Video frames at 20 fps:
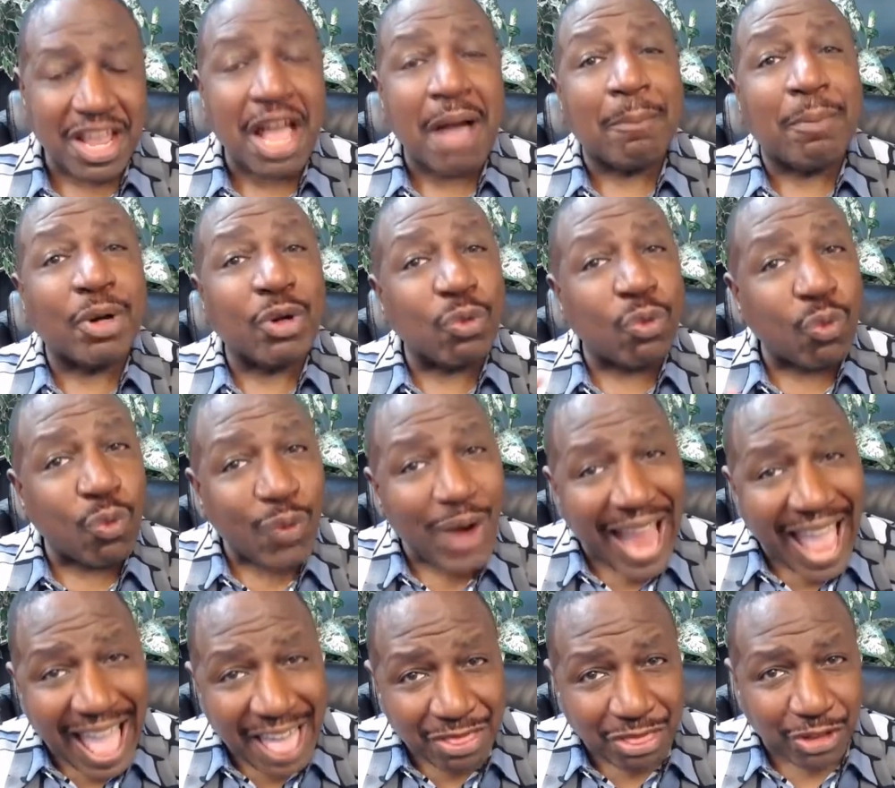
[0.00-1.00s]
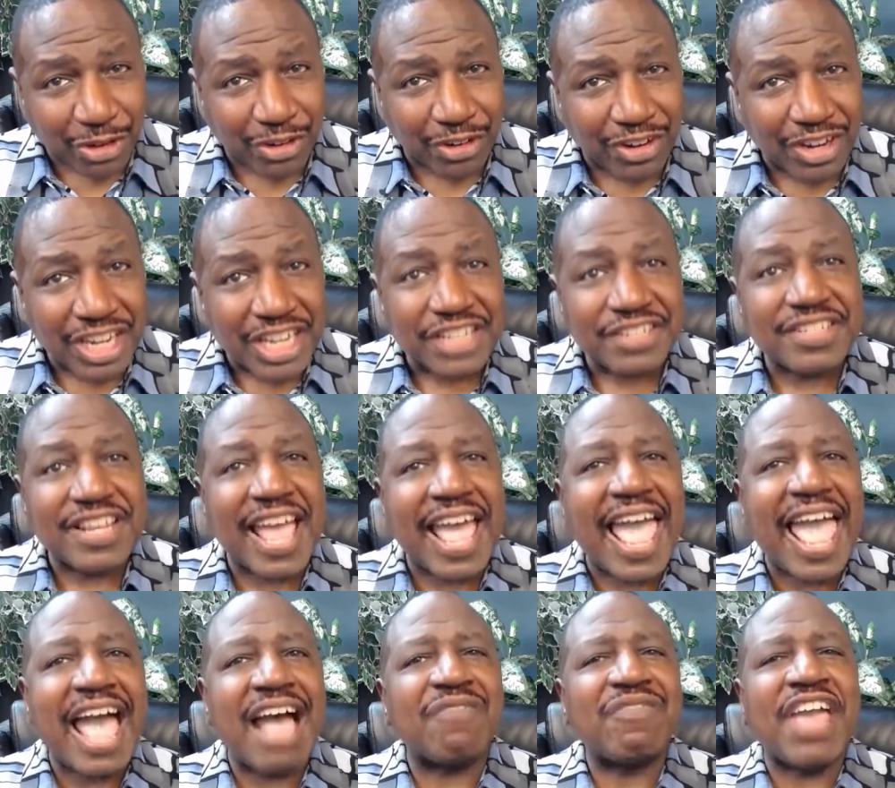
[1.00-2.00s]
but rather to
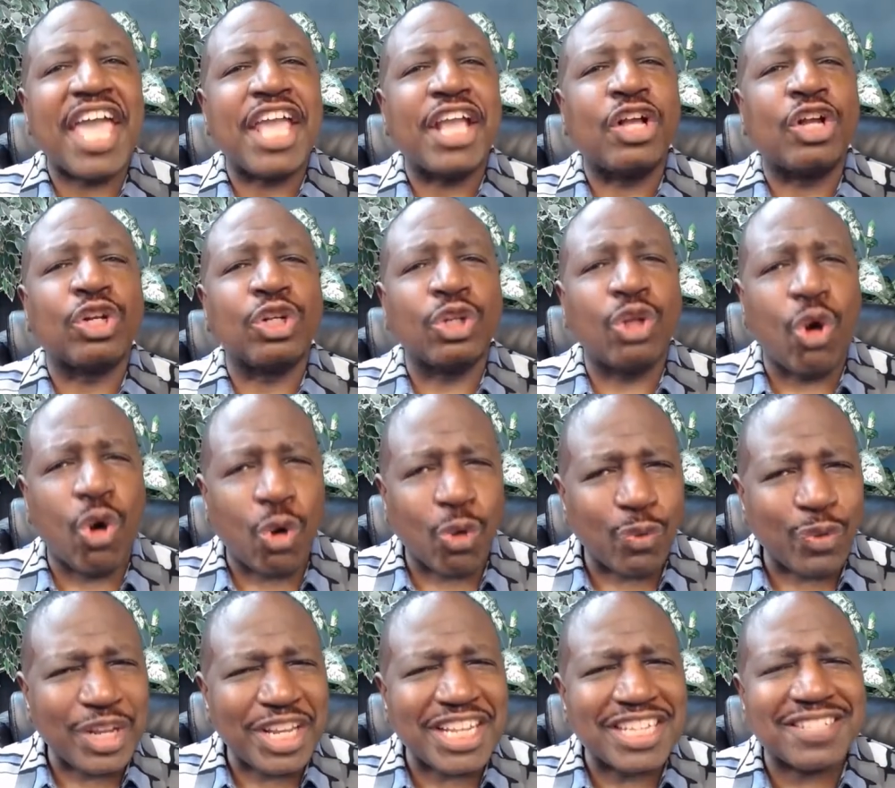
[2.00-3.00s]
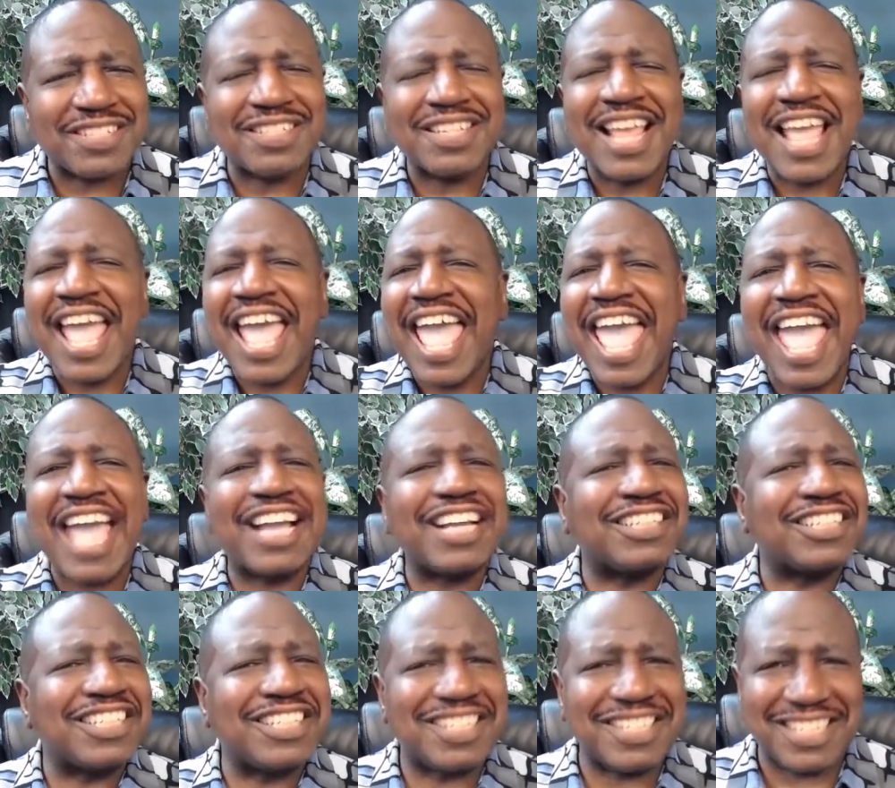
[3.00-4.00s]
have a glorious
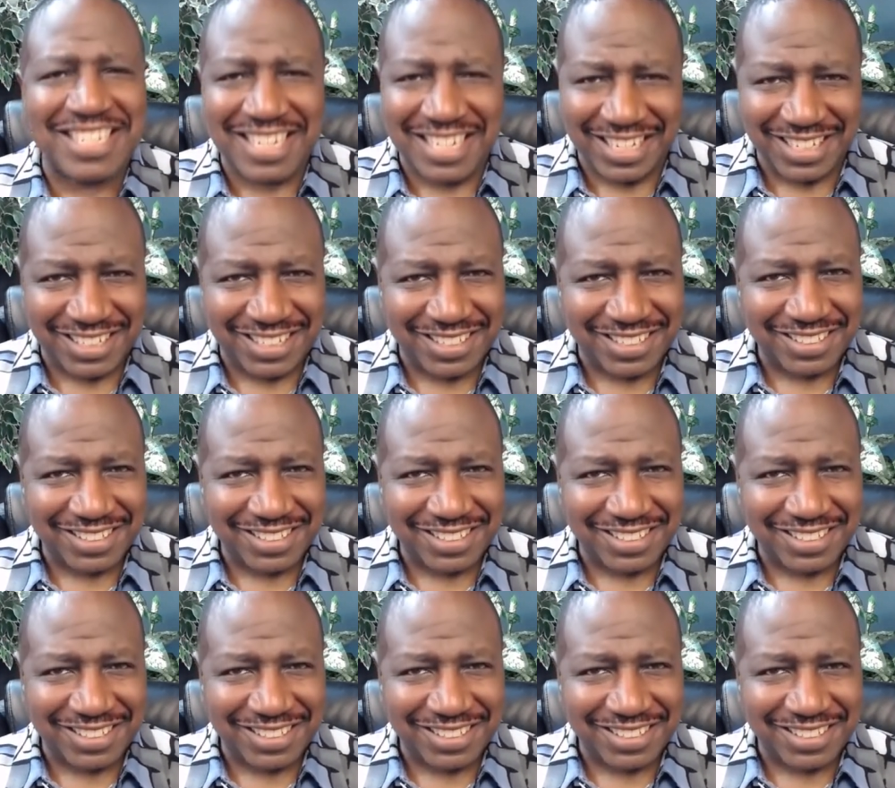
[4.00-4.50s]
Ekklesia.